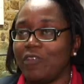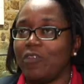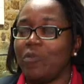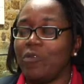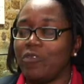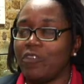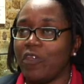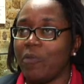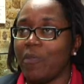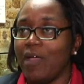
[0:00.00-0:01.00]
of the
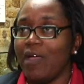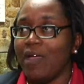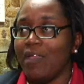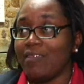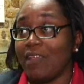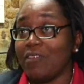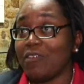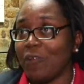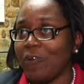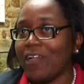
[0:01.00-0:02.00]
museum,
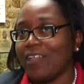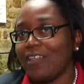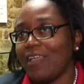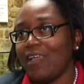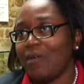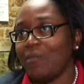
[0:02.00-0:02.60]
Sherilyn Jones, who